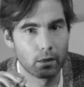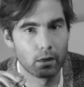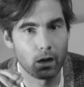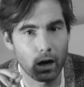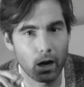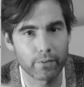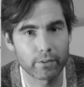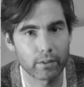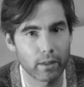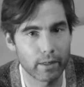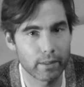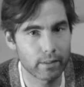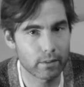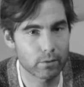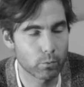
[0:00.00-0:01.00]

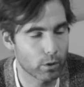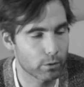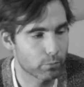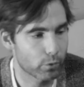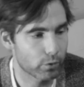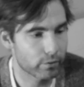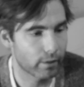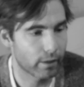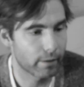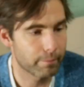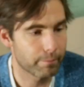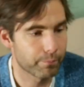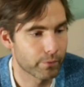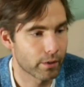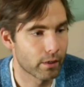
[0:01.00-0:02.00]
underline it one more time.
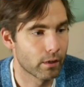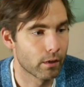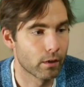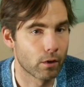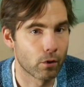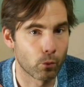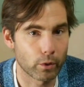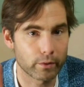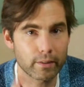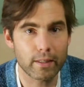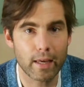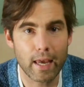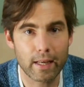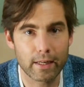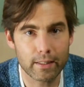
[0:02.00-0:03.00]
What they
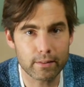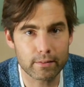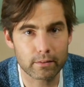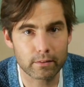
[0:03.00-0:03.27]
added